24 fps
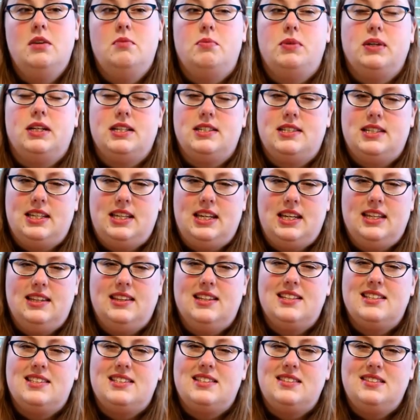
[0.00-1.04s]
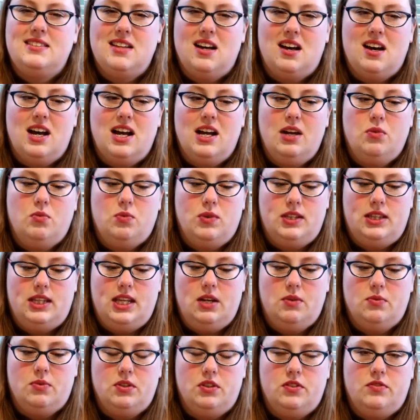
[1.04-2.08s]
because again, that's not what
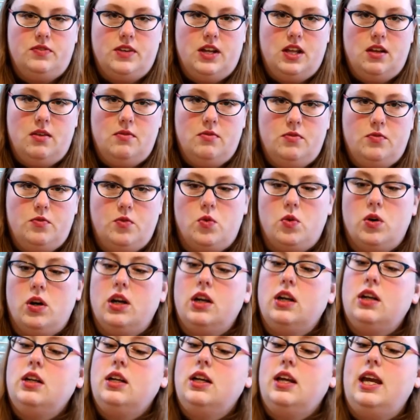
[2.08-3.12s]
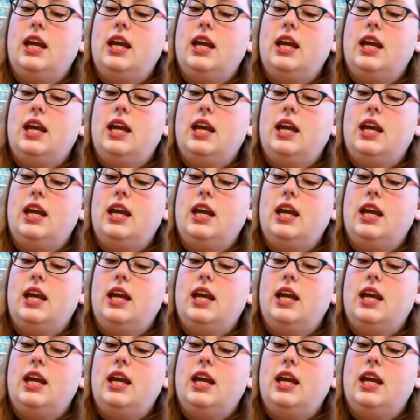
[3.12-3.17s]
they were developed for.